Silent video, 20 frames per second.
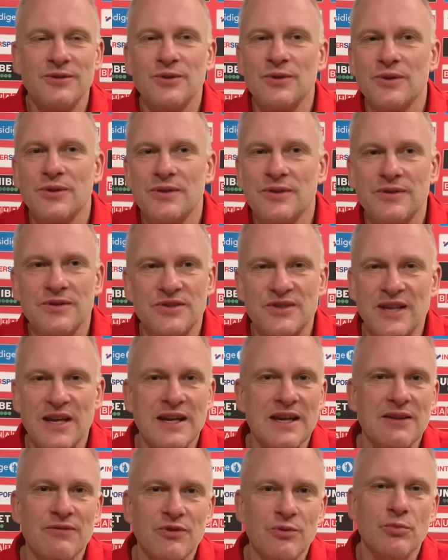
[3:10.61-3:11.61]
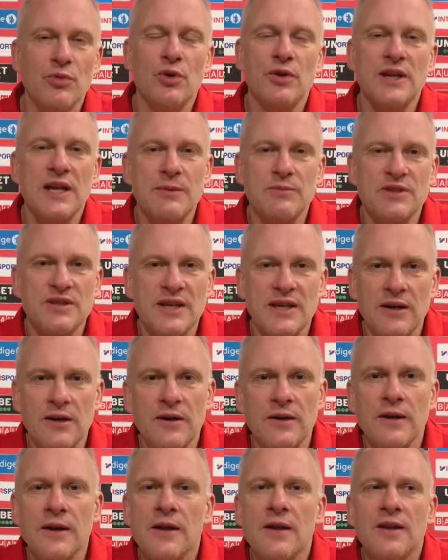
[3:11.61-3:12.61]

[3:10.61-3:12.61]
You could say even more names. They are